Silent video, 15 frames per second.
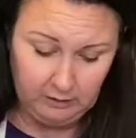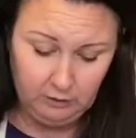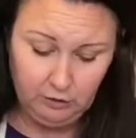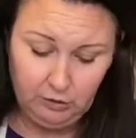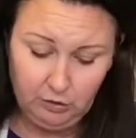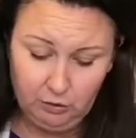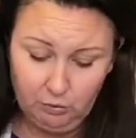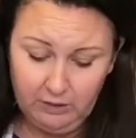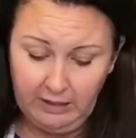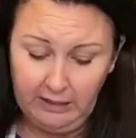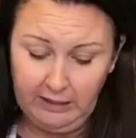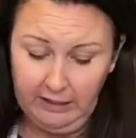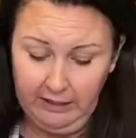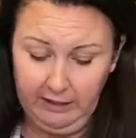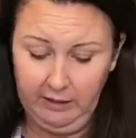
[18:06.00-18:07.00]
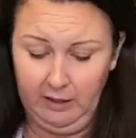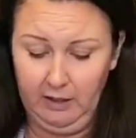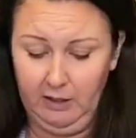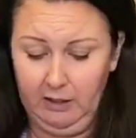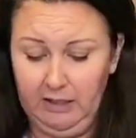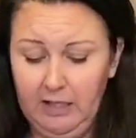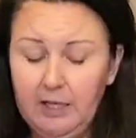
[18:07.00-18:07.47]
You can
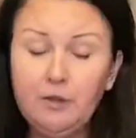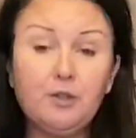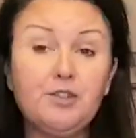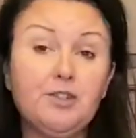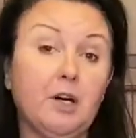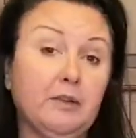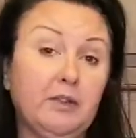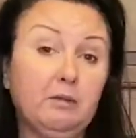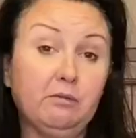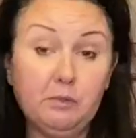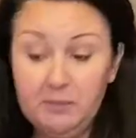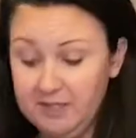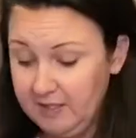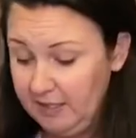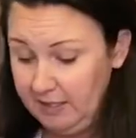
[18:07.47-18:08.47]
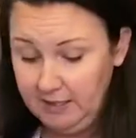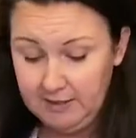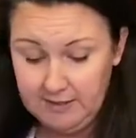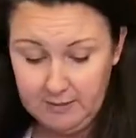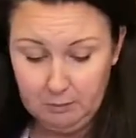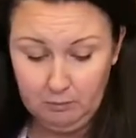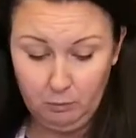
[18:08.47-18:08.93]
either start them from seeds,
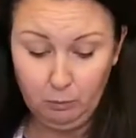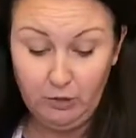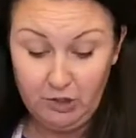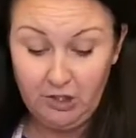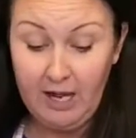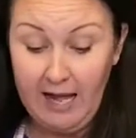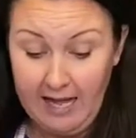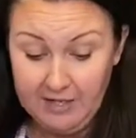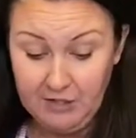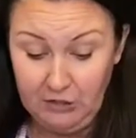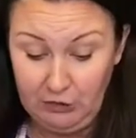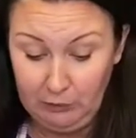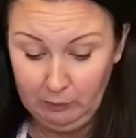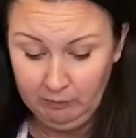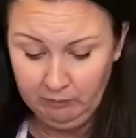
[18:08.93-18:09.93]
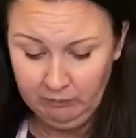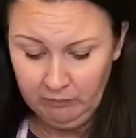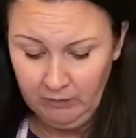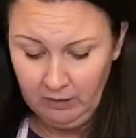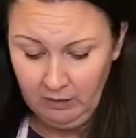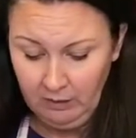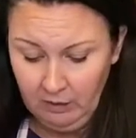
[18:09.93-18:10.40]
which I do.
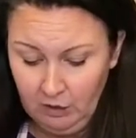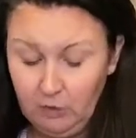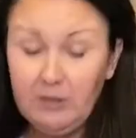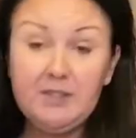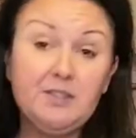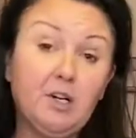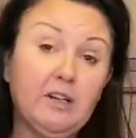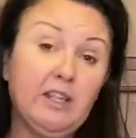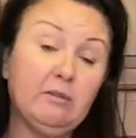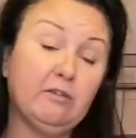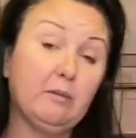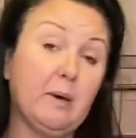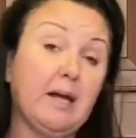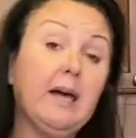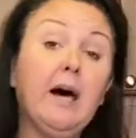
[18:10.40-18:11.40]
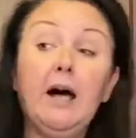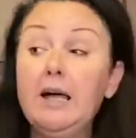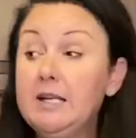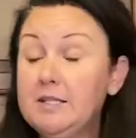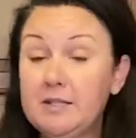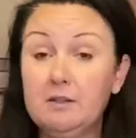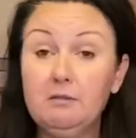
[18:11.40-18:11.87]
You can start them from a
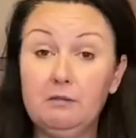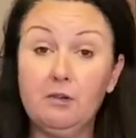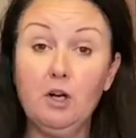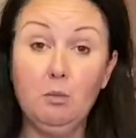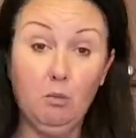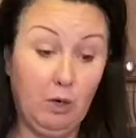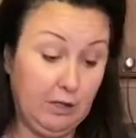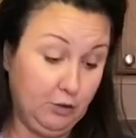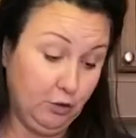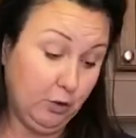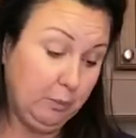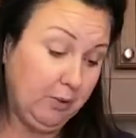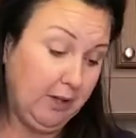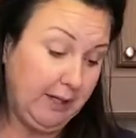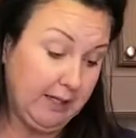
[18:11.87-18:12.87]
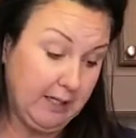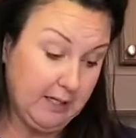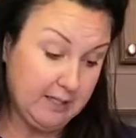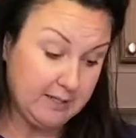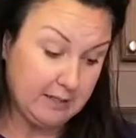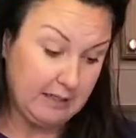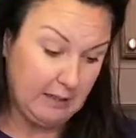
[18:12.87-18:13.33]
cut from your
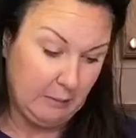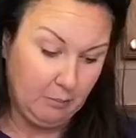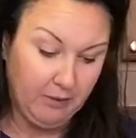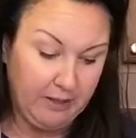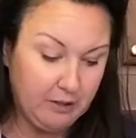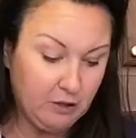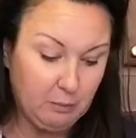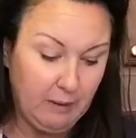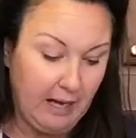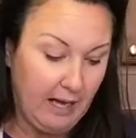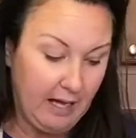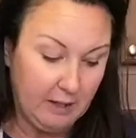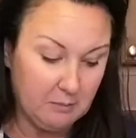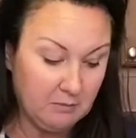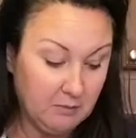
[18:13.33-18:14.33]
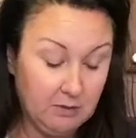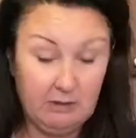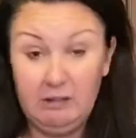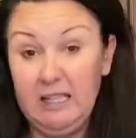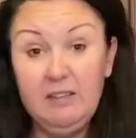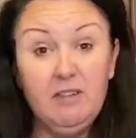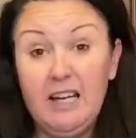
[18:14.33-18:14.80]
plant, a plant you buy,
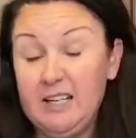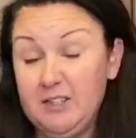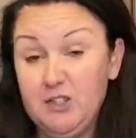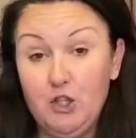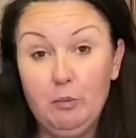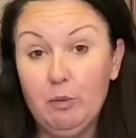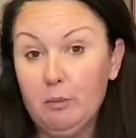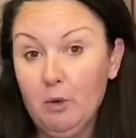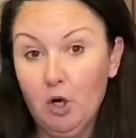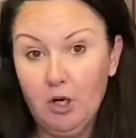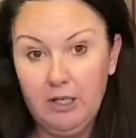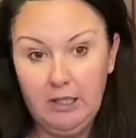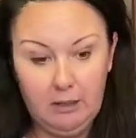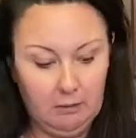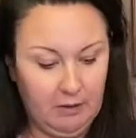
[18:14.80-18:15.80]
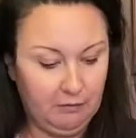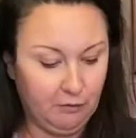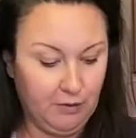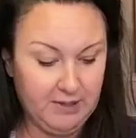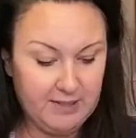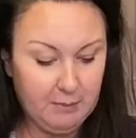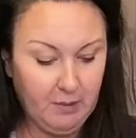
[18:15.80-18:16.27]
even at a supermarket, a
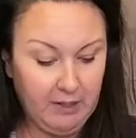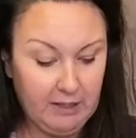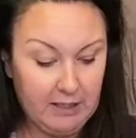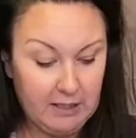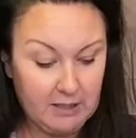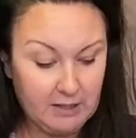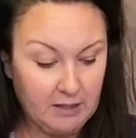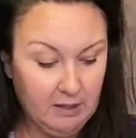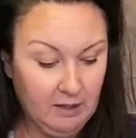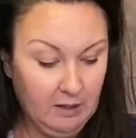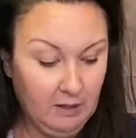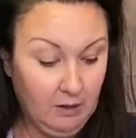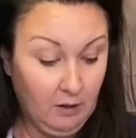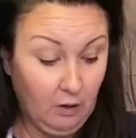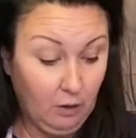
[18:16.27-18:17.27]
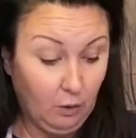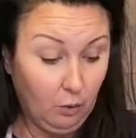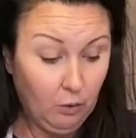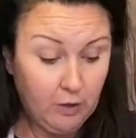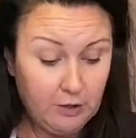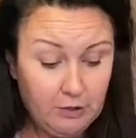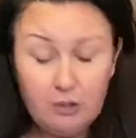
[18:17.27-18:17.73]
friend's plant,
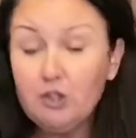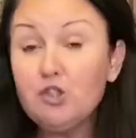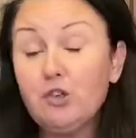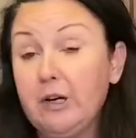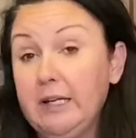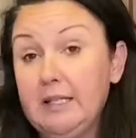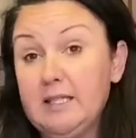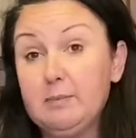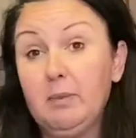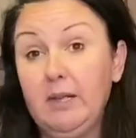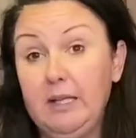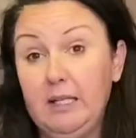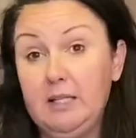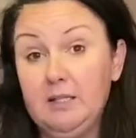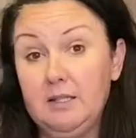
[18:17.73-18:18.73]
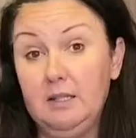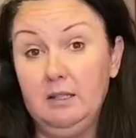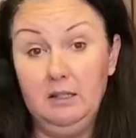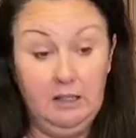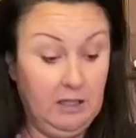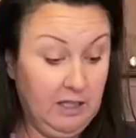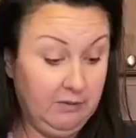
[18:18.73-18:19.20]
or you can transplant
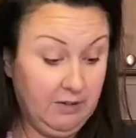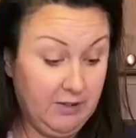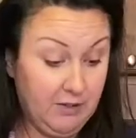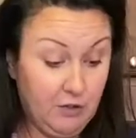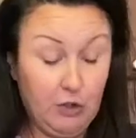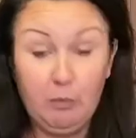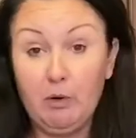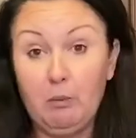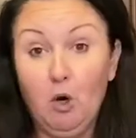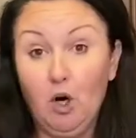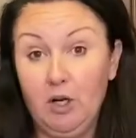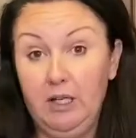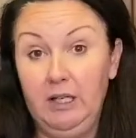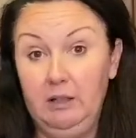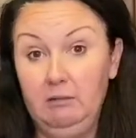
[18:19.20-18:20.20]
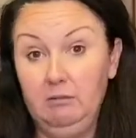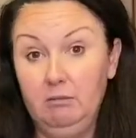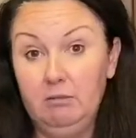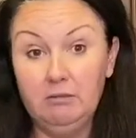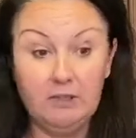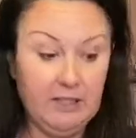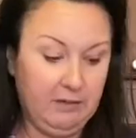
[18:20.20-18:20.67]
even the supermarket
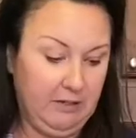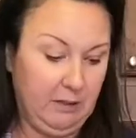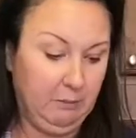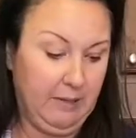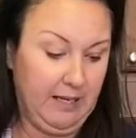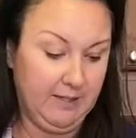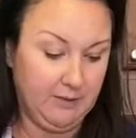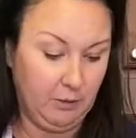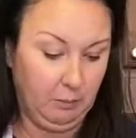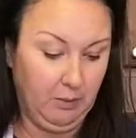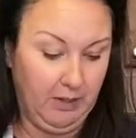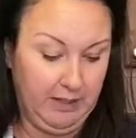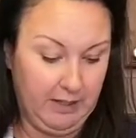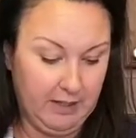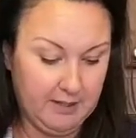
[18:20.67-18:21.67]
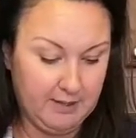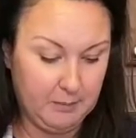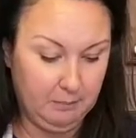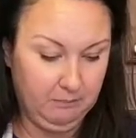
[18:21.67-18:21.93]
living basil plants.